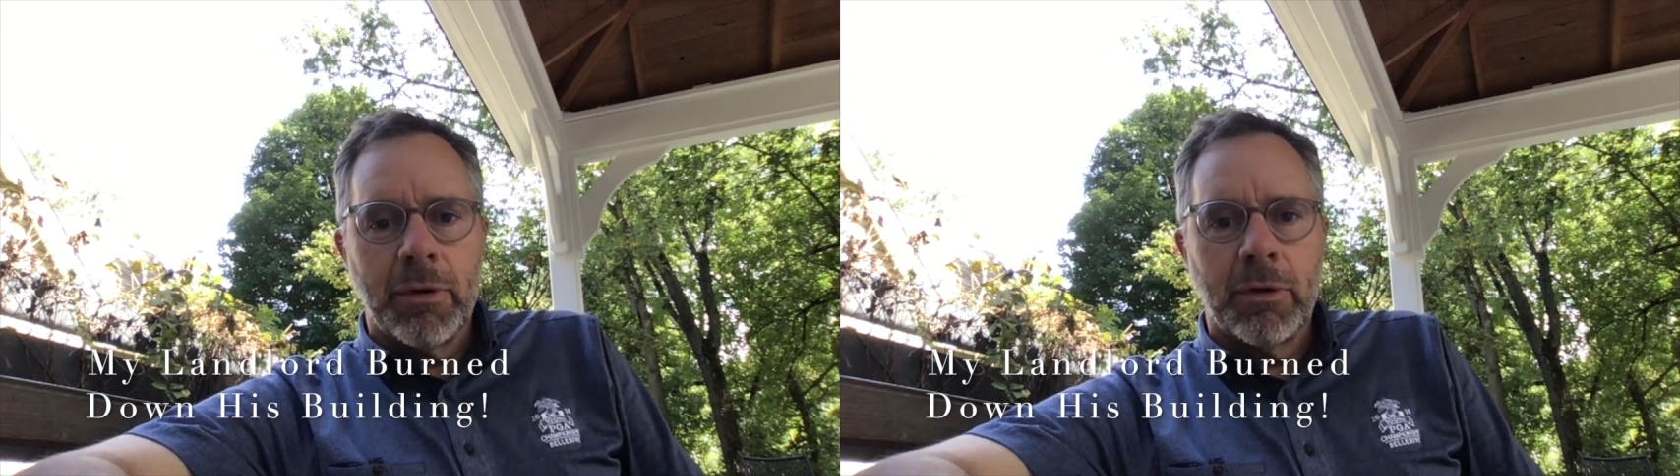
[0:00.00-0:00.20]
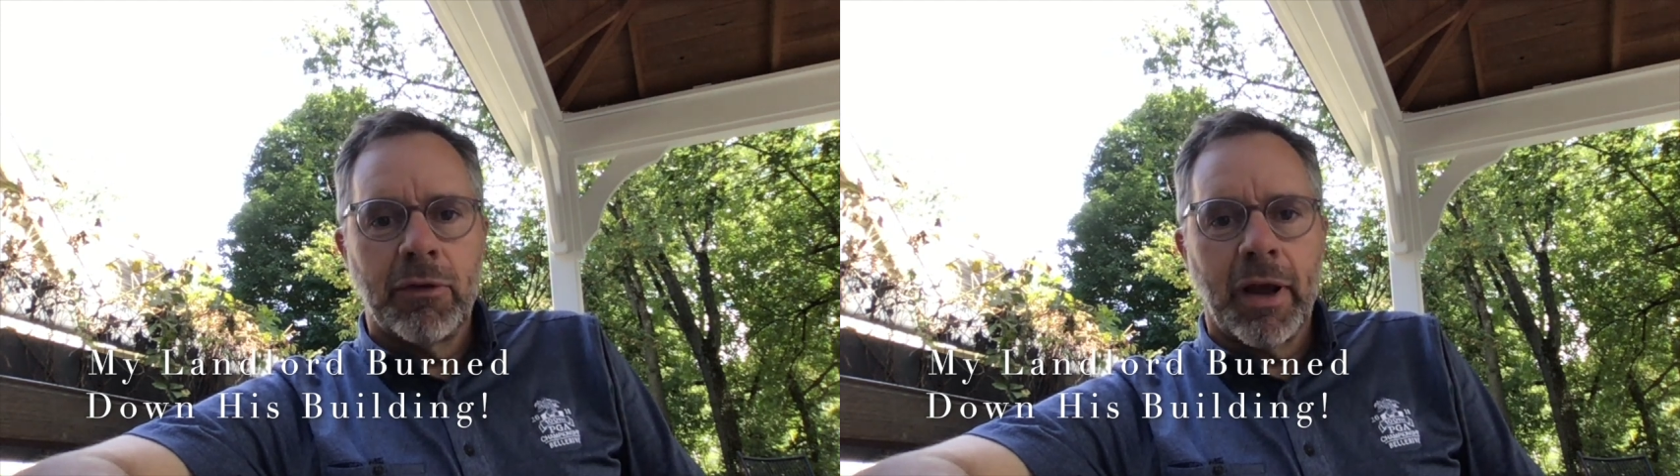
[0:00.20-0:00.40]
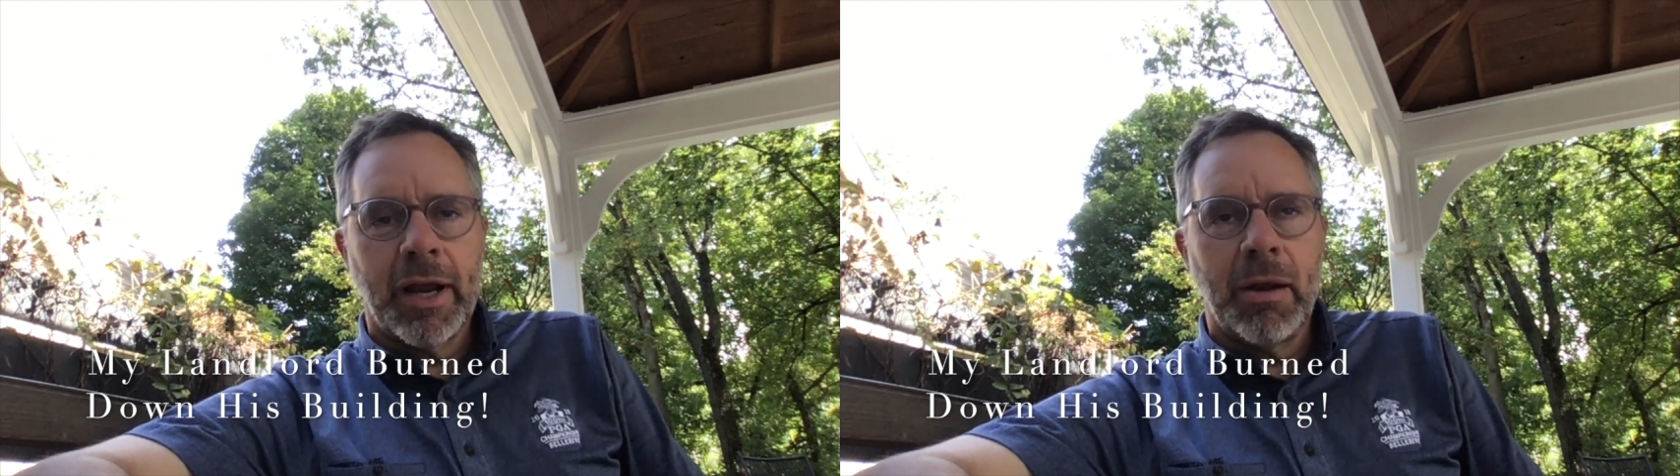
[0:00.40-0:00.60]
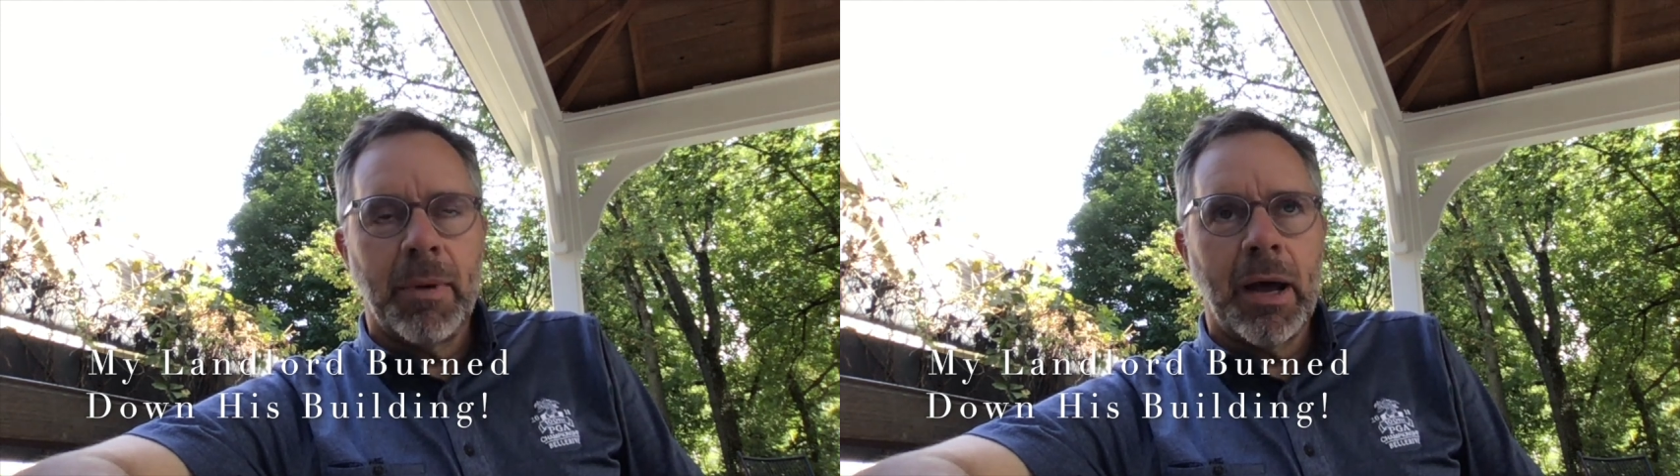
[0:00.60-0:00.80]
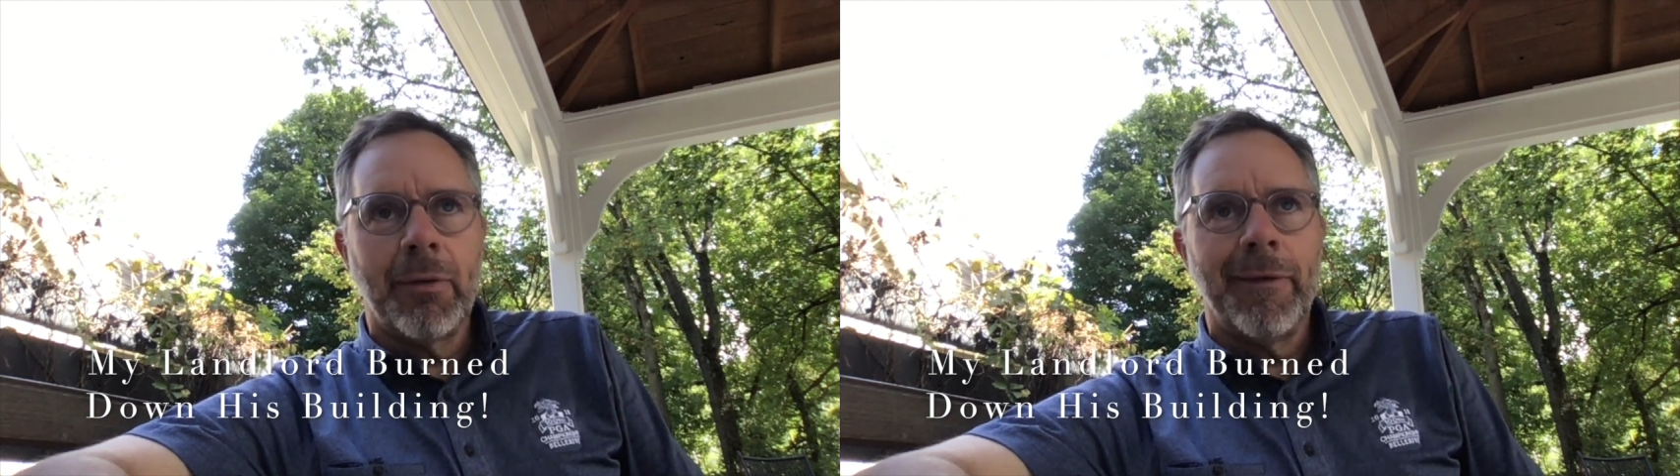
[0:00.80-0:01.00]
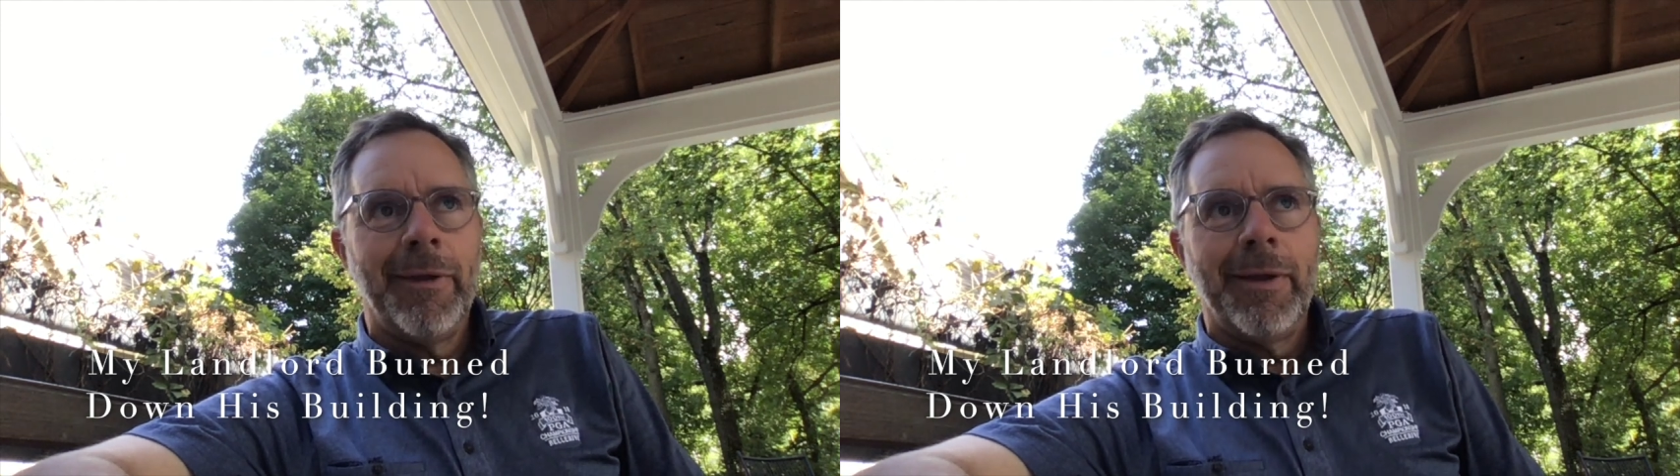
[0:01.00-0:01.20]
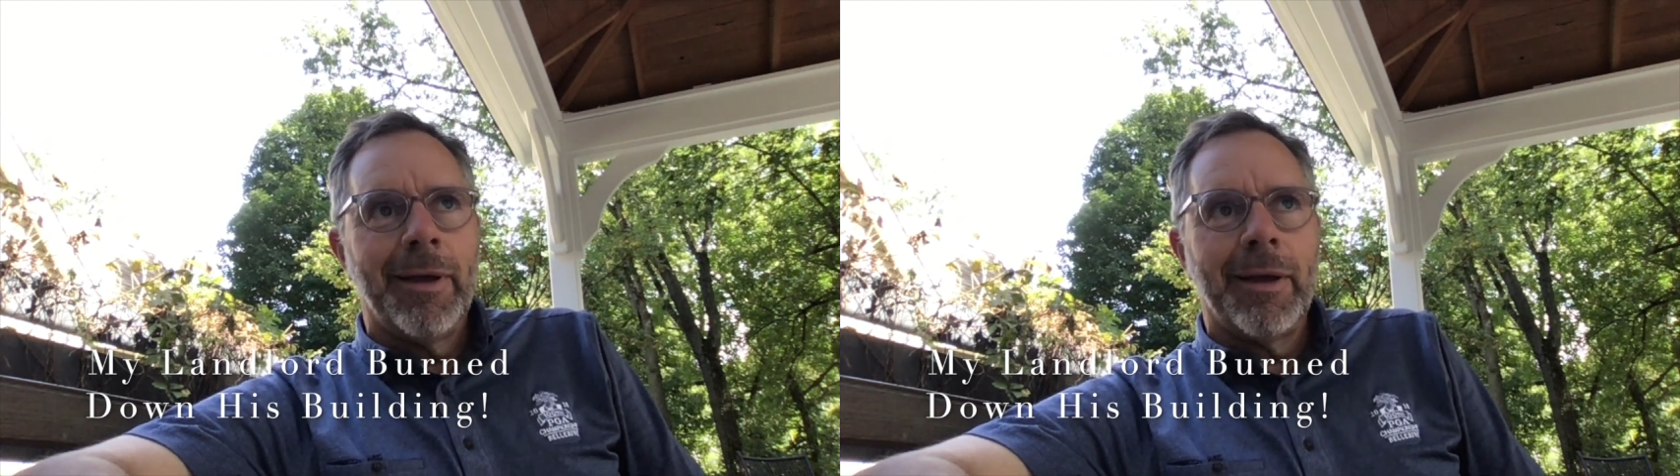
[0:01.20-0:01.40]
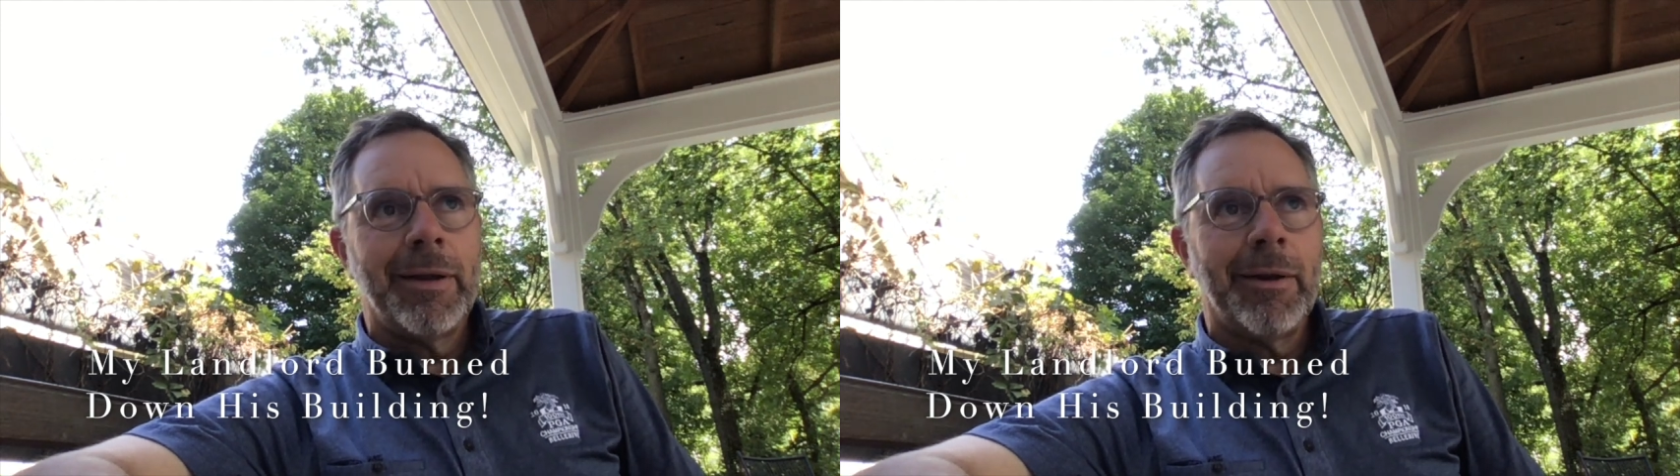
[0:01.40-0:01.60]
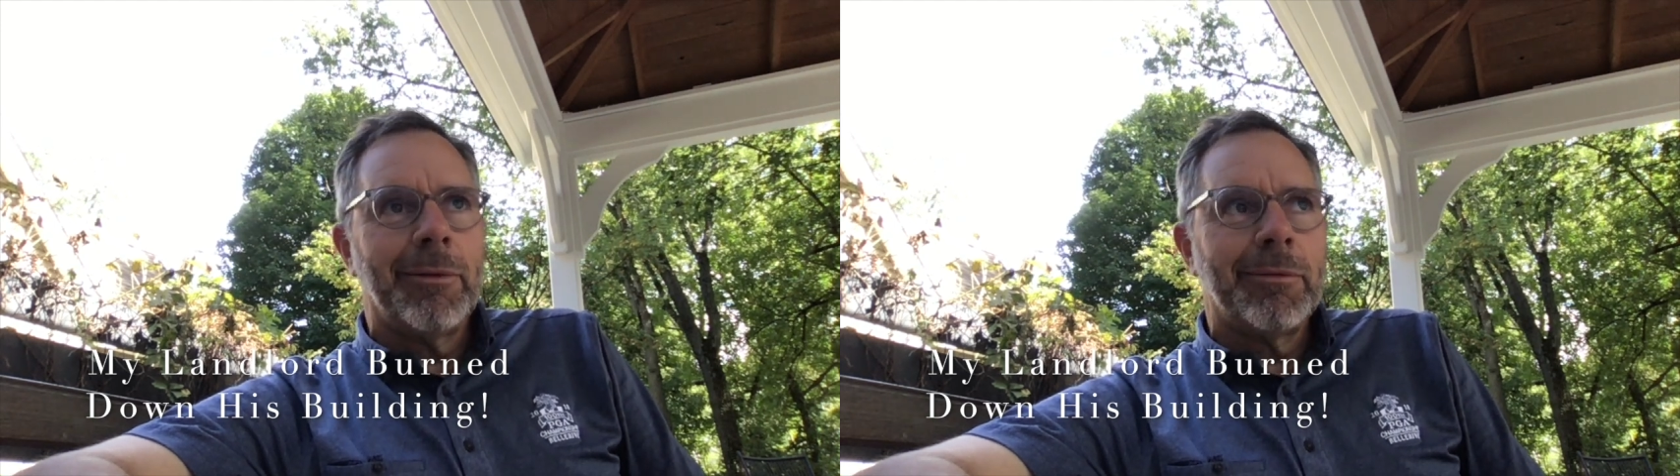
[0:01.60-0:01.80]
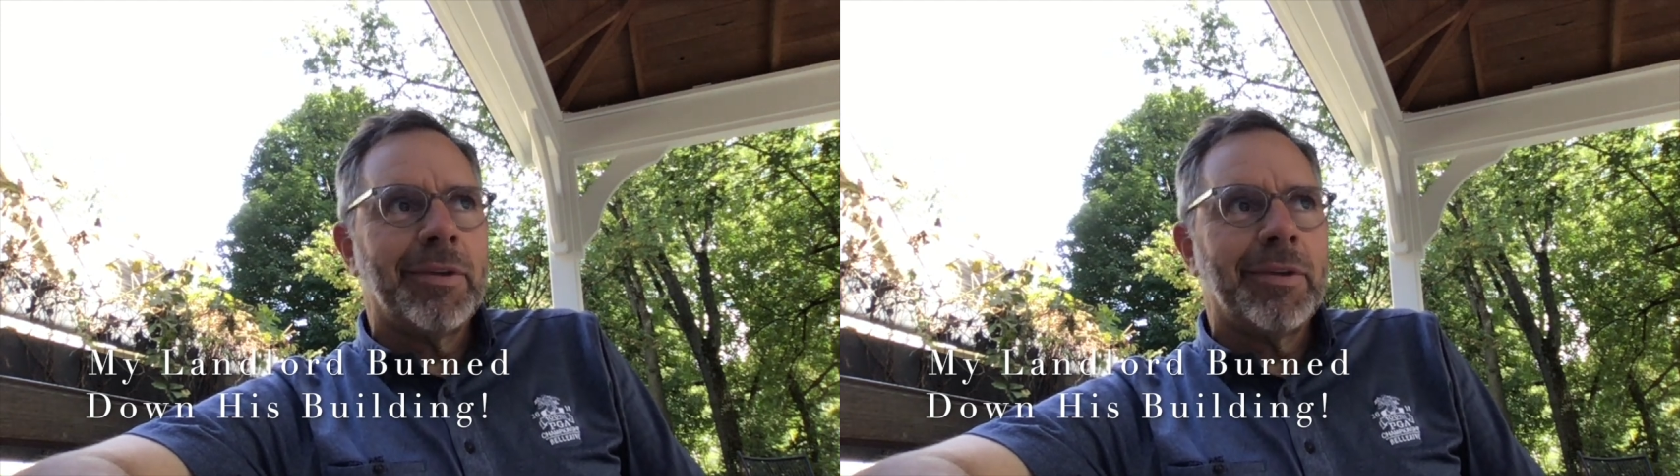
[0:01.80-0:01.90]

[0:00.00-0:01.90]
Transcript: You're talking about, you know,